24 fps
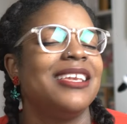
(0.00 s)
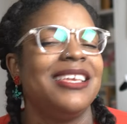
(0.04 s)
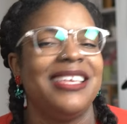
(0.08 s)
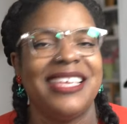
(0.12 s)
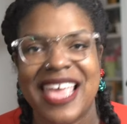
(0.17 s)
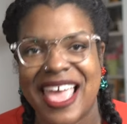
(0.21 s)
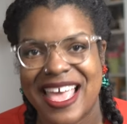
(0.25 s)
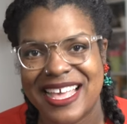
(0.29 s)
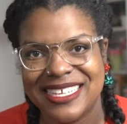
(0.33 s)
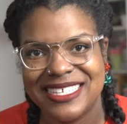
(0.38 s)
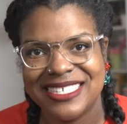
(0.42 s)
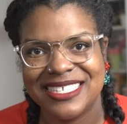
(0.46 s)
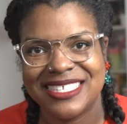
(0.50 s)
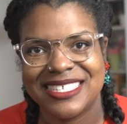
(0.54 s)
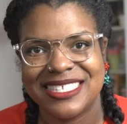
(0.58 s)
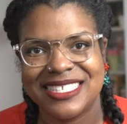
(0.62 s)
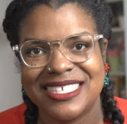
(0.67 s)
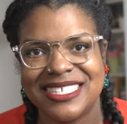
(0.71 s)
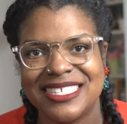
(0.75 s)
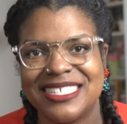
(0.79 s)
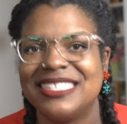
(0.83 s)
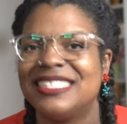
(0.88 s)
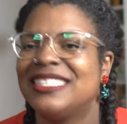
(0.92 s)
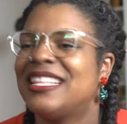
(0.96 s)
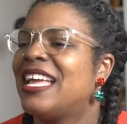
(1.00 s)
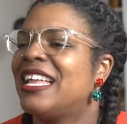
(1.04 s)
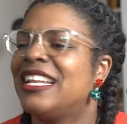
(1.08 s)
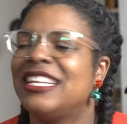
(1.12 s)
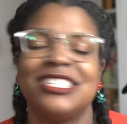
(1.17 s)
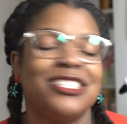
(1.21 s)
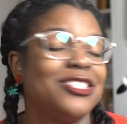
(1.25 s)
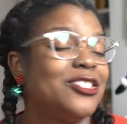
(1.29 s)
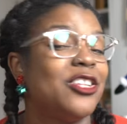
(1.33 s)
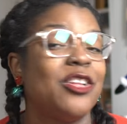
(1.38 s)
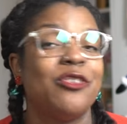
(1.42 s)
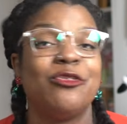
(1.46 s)
Yes, that
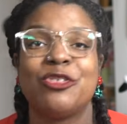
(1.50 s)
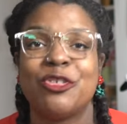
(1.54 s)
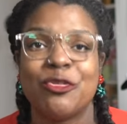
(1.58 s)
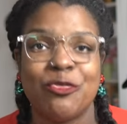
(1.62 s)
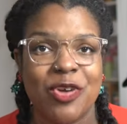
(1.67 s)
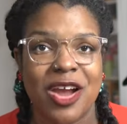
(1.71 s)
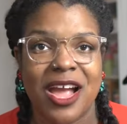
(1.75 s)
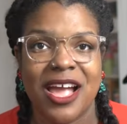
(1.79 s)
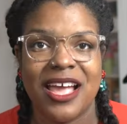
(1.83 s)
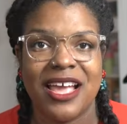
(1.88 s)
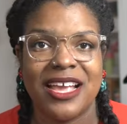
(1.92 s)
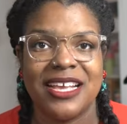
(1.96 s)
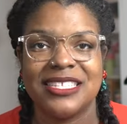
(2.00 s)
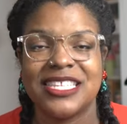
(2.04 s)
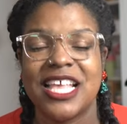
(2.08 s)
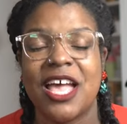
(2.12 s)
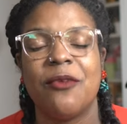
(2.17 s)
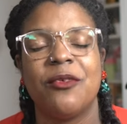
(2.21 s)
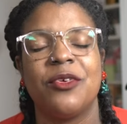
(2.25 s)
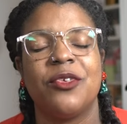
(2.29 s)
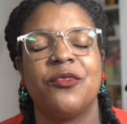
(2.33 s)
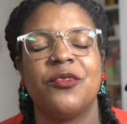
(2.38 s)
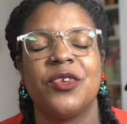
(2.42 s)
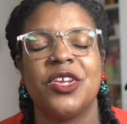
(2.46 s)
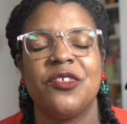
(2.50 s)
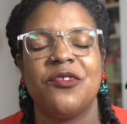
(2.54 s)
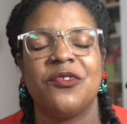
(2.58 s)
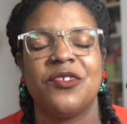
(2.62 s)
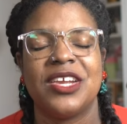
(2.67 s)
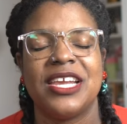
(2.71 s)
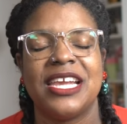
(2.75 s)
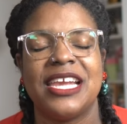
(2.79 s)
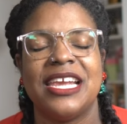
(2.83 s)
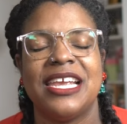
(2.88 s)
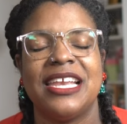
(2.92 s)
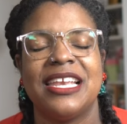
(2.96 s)
is no surprise. I would
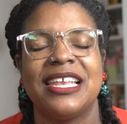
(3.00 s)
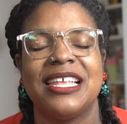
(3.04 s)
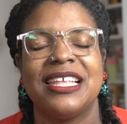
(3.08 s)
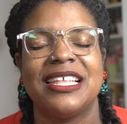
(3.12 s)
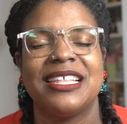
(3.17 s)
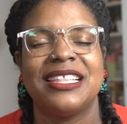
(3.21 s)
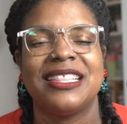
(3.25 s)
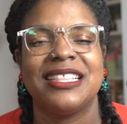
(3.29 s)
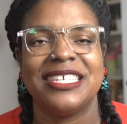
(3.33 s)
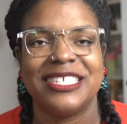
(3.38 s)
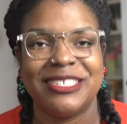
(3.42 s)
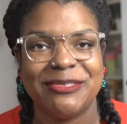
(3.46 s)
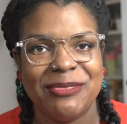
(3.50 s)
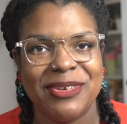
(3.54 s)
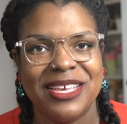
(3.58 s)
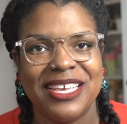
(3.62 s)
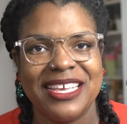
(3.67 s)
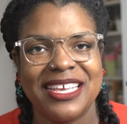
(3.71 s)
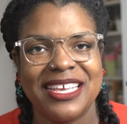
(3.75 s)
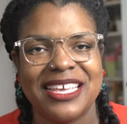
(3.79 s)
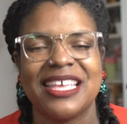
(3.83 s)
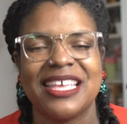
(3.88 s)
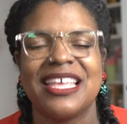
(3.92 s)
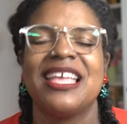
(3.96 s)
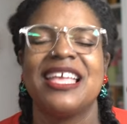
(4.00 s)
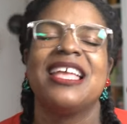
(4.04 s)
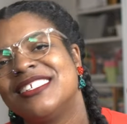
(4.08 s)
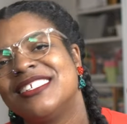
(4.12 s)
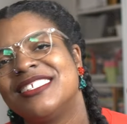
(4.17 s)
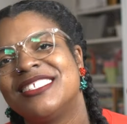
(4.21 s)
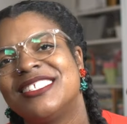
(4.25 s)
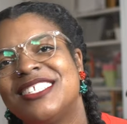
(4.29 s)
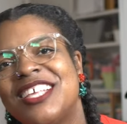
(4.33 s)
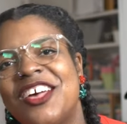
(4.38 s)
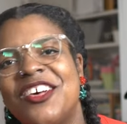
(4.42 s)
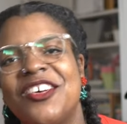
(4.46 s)
reread this book.
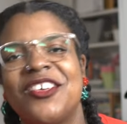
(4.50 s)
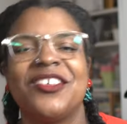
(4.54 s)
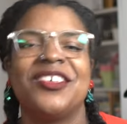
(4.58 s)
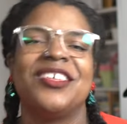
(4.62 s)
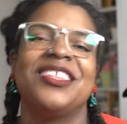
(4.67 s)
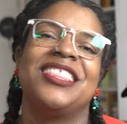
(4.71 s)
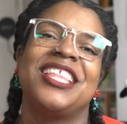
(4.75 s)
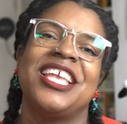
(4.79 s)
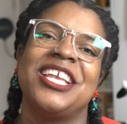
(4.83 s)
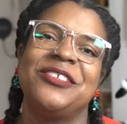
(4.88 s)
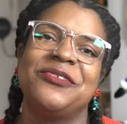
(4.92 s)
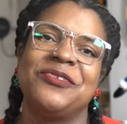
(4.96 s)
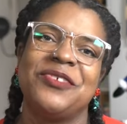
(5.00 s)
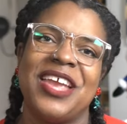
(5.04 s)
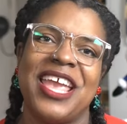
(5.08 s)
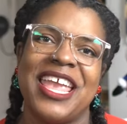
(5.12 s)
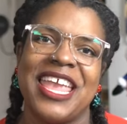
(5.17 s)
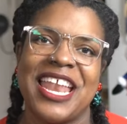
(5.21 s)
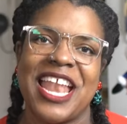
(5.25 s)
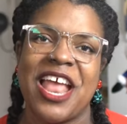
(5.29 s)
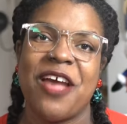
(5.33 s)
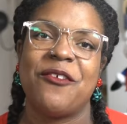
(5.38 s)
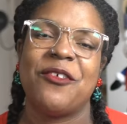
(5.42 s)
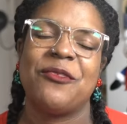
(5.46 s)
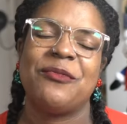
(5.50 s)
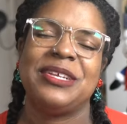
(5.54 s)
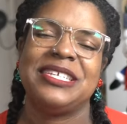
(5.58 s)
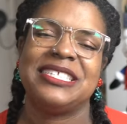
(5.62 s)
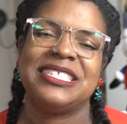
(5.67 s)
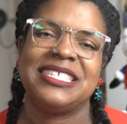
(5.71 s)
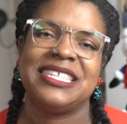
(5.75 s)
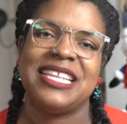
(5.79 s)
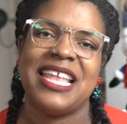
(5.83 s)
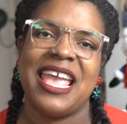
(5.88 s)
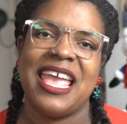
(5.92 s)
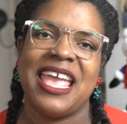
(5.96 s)
So thanks for hanging out with me
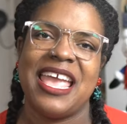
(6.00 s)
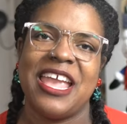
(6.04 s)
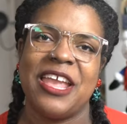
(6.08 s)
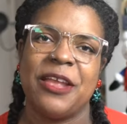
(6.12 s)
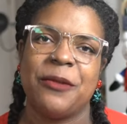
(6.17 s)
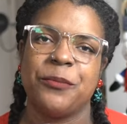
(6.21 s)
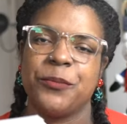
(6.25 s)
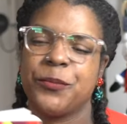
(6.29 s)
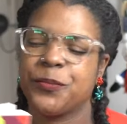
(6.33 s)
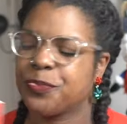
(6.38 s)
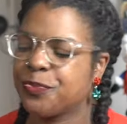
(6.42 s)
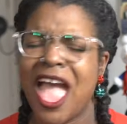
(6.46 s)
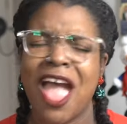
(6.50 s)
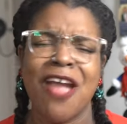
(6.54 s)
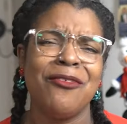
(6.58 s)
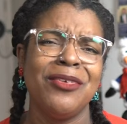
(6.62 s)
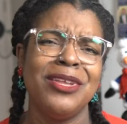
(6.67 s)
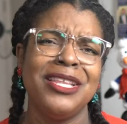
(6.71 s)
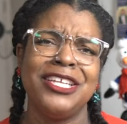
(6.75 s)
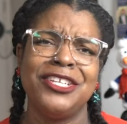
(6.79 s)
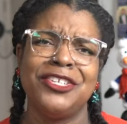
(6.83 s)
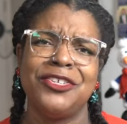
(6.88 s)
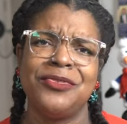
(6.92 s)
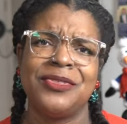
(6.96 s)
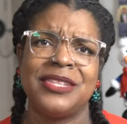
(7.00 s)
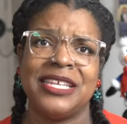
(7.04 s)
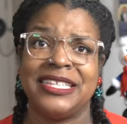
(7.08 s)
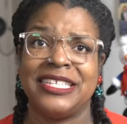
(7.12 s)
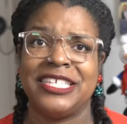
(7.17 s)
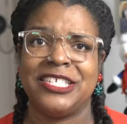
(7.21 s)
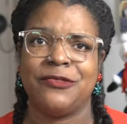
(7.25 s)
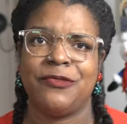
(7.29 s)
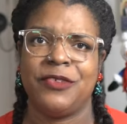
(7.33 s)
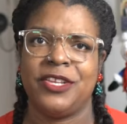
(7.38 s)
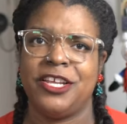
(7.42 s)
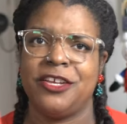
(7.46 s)
today. I really do think
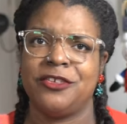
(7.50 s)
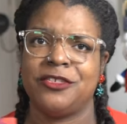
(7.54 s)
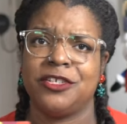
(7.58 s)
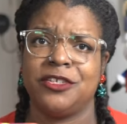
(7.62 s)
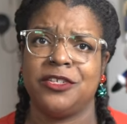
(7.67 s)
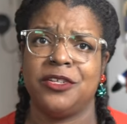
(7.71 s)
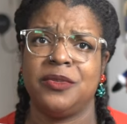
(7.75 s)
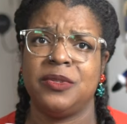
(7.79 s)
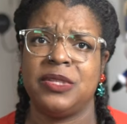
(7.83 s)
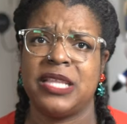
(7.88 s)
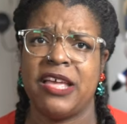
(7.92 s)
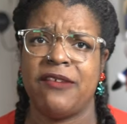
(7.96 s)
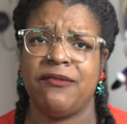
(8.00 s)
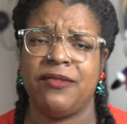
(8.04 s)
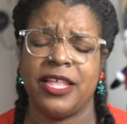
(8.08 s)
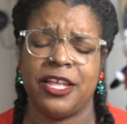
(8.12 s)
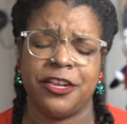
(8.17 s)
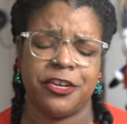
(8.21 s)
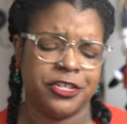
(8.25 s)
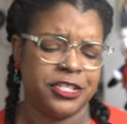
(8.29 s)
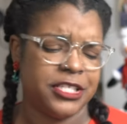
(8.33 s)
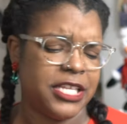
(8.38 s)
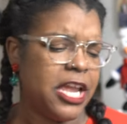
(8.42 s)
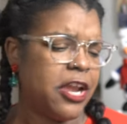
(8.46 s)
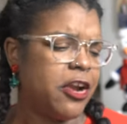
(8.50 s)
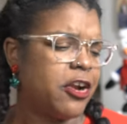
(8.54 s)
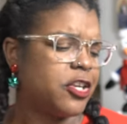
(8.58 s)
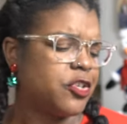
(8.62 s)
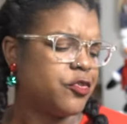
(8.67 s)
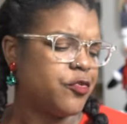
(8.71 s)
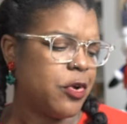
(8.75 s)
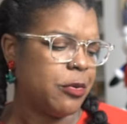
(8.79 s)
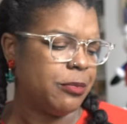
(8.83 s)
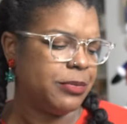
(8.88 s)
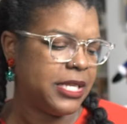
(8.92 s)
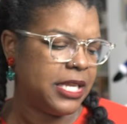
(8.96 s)
these videos are little love letters to Eric Jerome